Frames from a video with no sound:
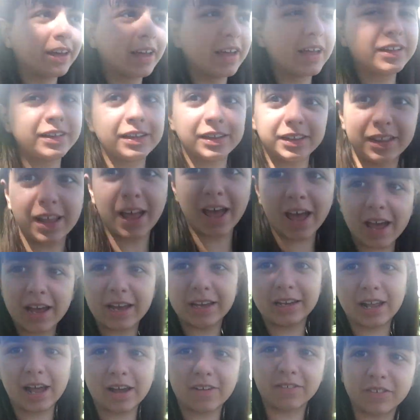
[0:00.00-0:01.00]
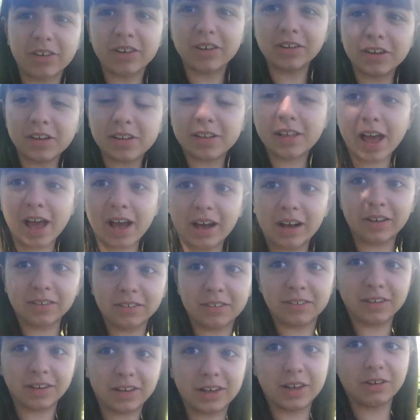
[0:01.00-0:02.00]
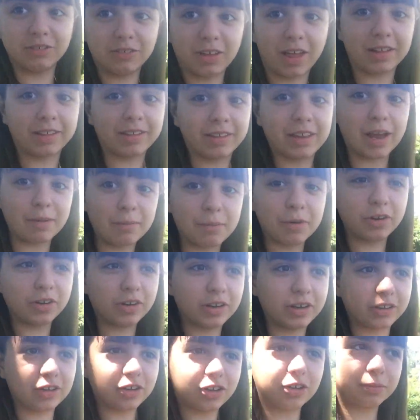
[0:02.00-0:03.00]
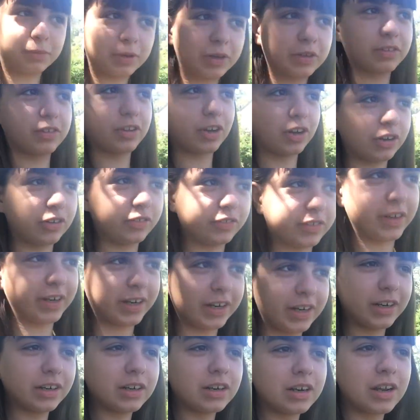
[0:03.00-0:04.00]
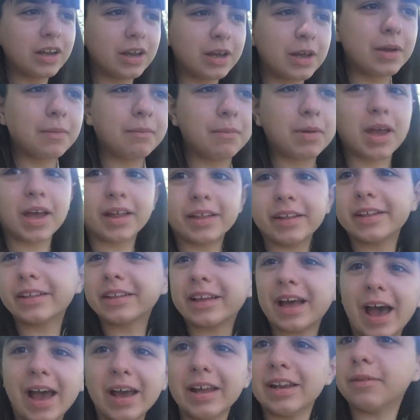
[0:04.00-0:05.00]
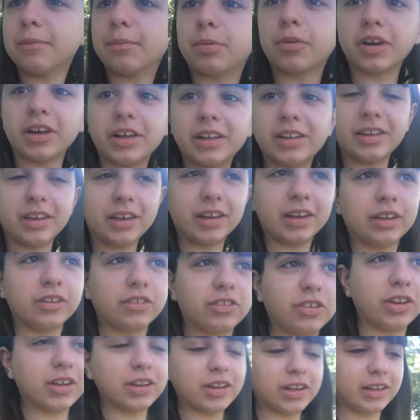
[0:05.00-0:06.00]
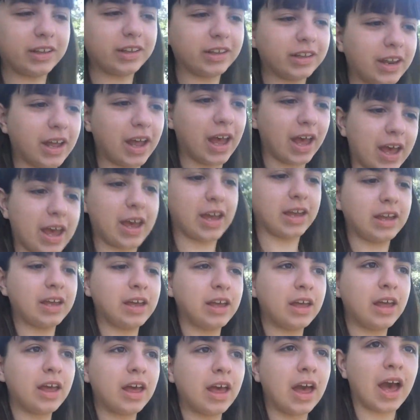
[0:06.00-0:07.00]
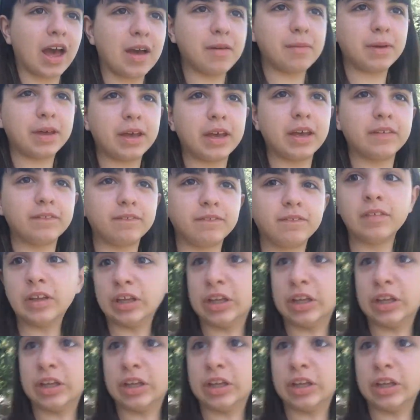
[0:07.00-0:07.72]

is a day that really tells you that summer is almost over because it's kind of breezy and chilly today. I mean,